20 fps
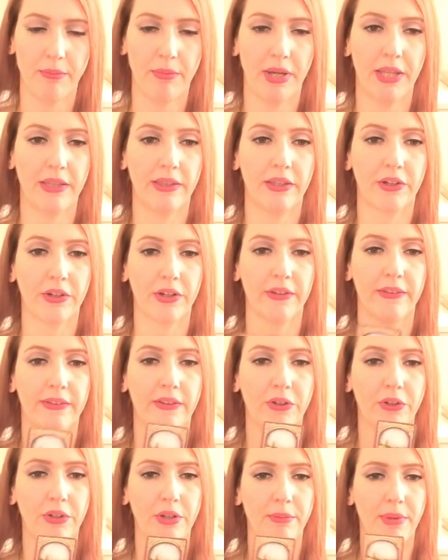But they're
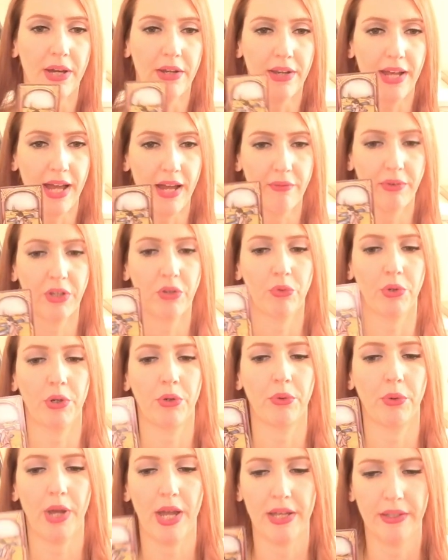concerned about having
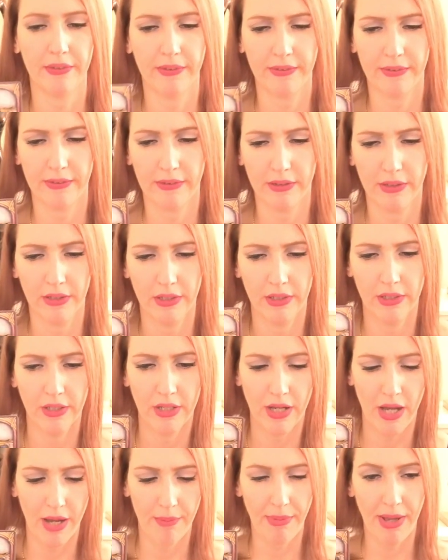regrets
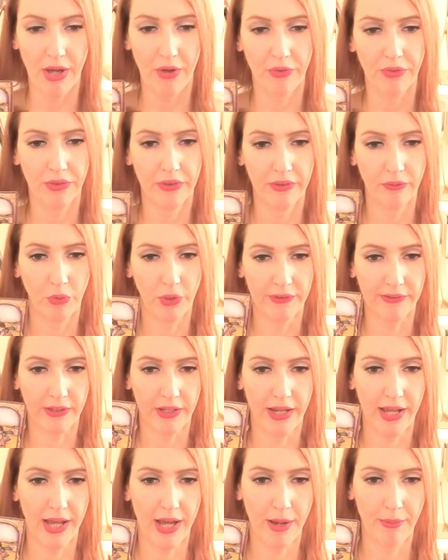about what's
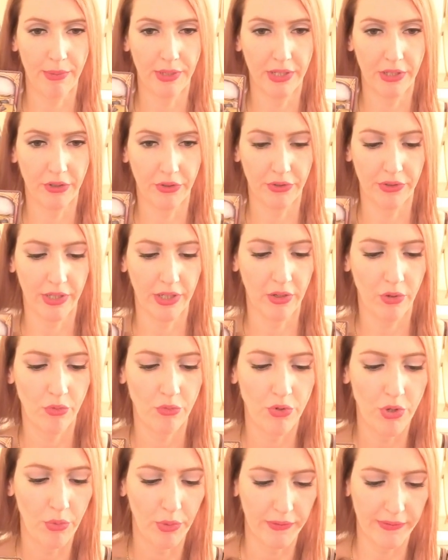gonna happen here. They don't
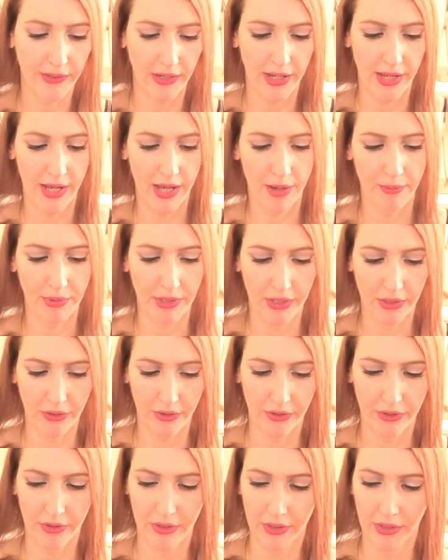know what's gonna happen
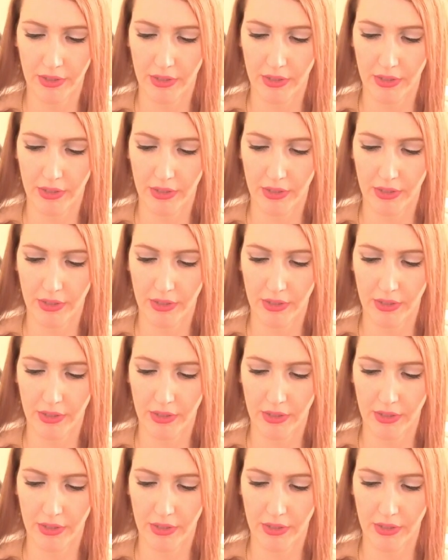here.